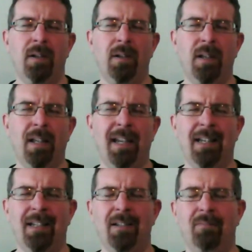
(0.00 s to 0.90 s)
in
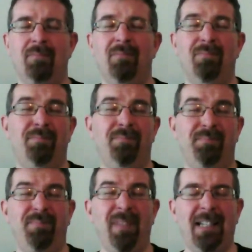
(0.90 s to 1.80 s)

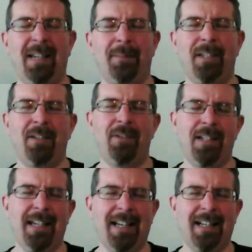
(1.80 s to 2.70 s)
accepting
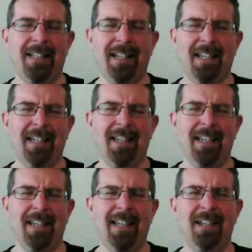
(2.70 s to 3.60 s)
Christianity,
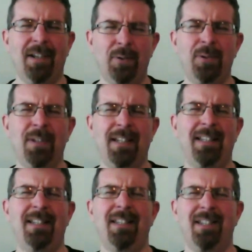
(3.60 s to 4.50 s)
he
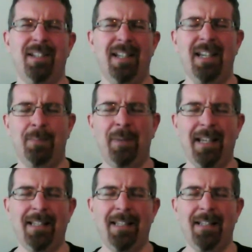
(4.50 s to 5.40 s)
loses his
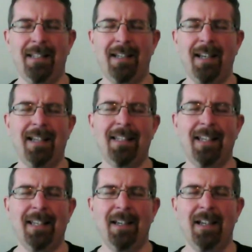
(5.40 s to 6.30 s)
place in society
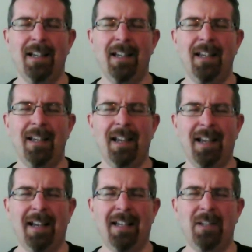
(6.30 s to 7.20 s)

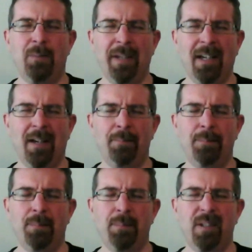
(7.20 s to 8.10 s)
and
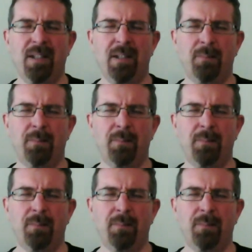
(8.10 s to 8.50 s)
becomes